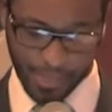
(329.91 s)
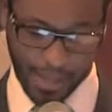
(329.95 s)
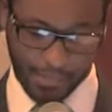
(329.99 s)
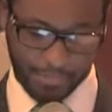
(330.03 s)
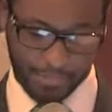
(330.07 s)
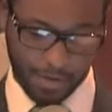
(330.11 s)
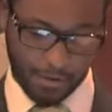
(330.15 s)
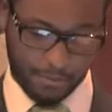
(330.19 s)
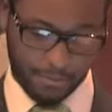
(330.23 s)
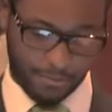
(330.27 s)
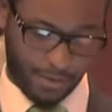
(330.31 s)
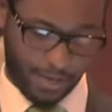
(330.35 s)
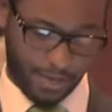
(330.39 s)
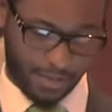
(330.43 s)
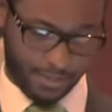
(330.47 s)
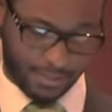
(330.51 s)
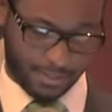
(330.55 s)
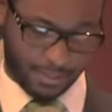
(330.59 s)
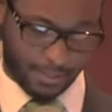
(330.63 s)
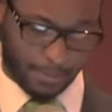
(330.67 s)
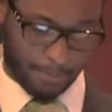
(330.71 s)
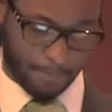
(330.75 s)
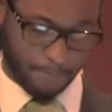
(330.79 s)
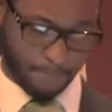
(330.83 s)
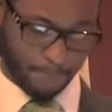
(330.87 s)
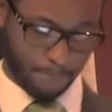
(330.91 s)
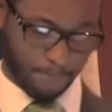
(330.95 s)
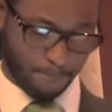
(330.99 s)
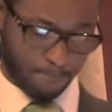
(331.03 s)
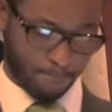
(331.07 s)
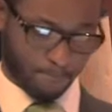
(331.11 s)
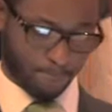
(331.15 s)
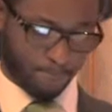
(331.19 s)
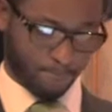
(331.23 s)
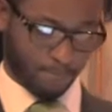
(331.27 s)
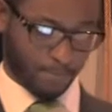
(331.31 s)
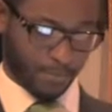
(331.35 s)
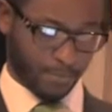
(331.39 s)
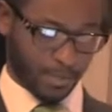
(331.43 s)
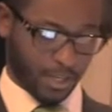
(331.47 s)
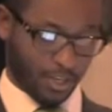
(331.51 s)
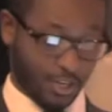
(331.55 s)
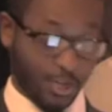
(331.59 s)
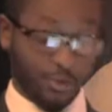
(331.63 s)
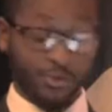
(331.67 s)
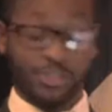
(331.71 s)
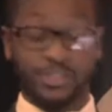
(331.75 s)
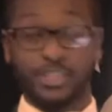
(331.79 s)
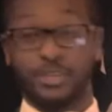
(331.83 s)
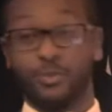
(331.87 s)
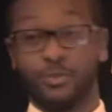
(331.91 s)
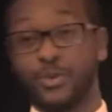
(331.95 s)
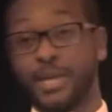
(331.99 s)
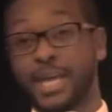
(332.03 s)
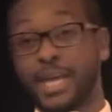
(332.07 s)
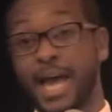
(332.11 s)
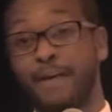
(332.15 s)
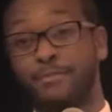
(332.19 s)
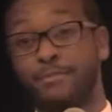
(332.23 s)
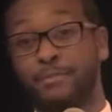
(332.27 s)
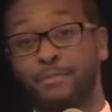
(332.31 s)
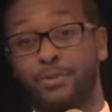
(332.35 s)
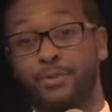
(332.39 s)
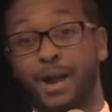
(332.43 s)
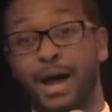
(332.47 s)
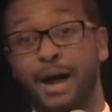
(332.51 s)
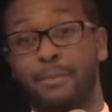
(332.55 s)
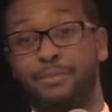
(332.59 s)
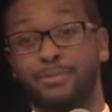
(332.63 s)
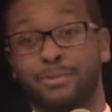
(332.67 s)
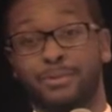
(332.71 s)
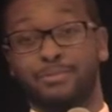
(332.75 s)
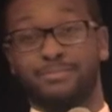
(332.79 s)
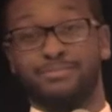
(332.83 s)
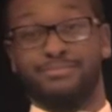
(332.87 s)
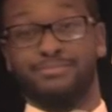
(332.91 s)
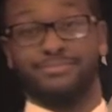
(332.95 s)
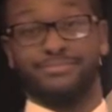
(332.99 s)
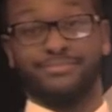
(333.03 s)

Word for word: that they're facing. Houston, we have a problem.